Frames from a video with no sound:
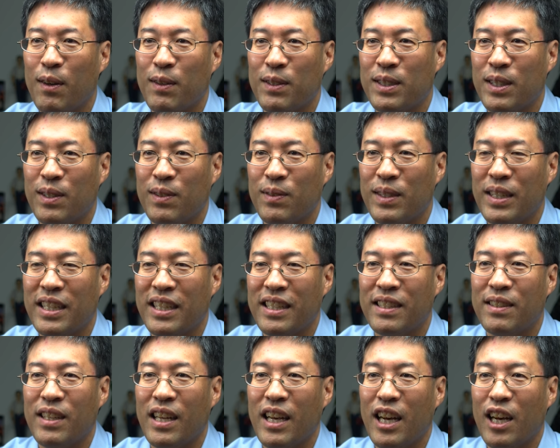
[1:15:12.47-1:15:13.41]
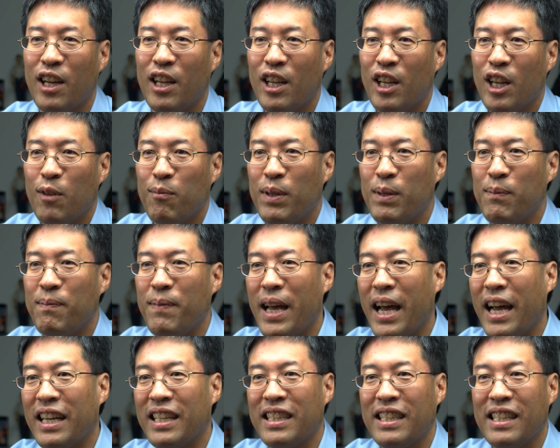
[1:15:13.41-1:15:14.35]
So we can beat
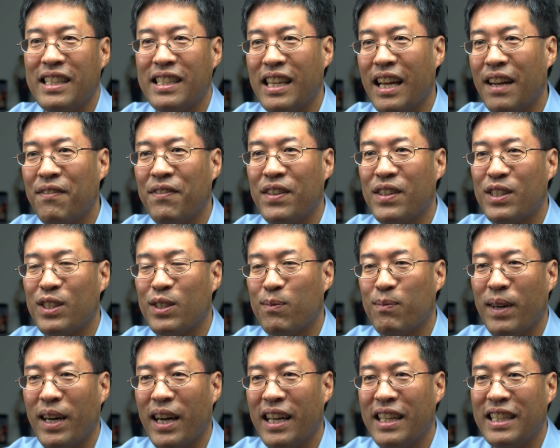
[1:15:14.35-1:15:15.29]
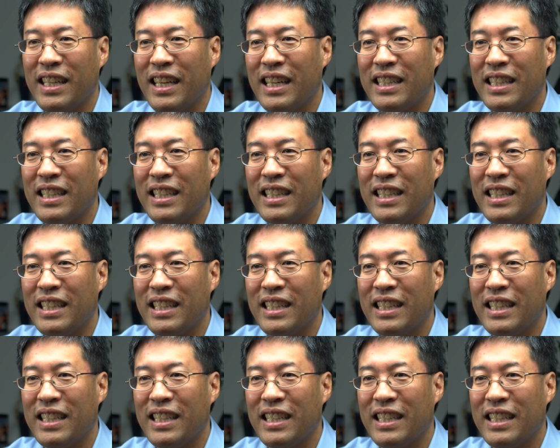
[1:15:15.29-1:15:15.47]
back these efforts by the